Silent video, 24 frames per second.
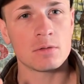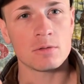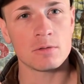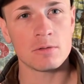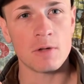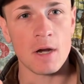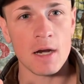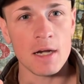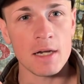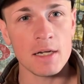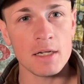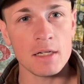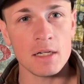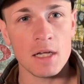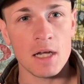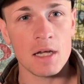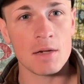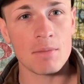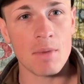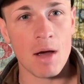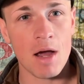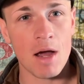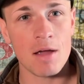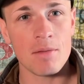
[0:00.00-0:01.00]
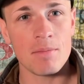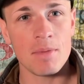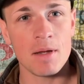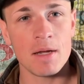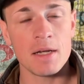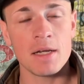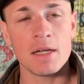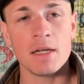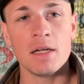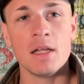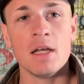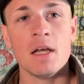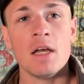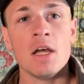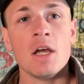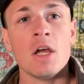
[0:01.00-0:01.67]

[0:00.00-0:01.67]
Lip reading: rating, in my opinion.